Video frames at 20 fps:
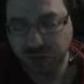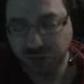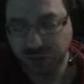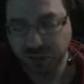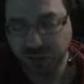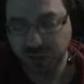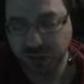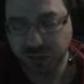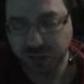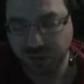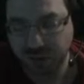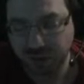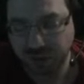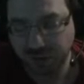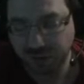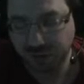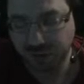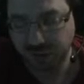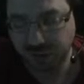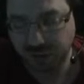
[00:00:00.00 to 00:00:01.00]
but
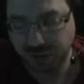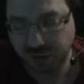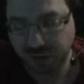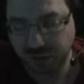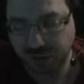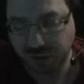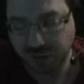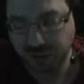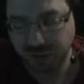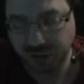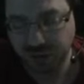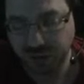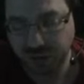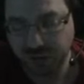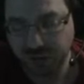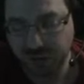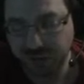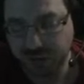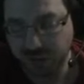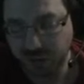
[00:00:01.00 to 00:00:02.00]
I don't
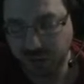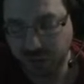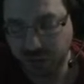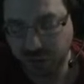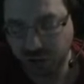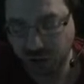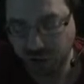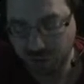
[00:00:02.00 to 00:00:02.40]
know. What do y'all